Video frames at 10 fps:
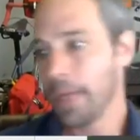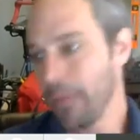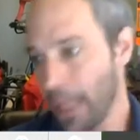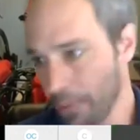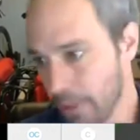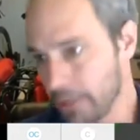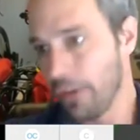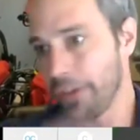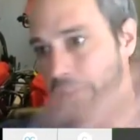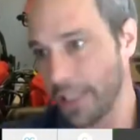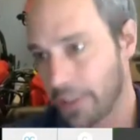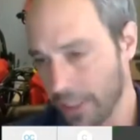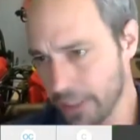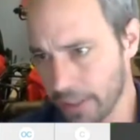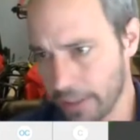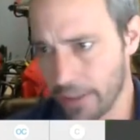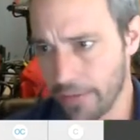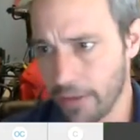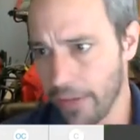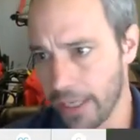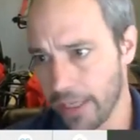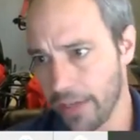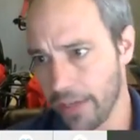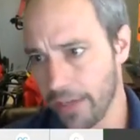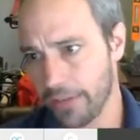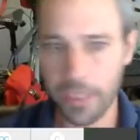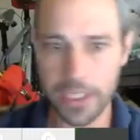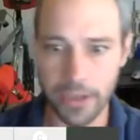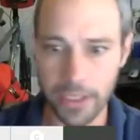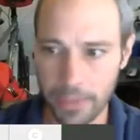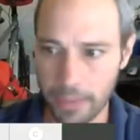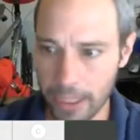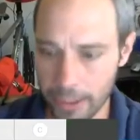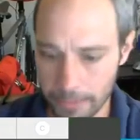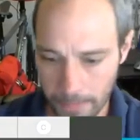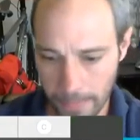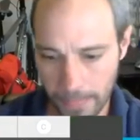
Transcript: and paper to draw the saturation curve and all that kind of stuff. But we can talk a bit about it.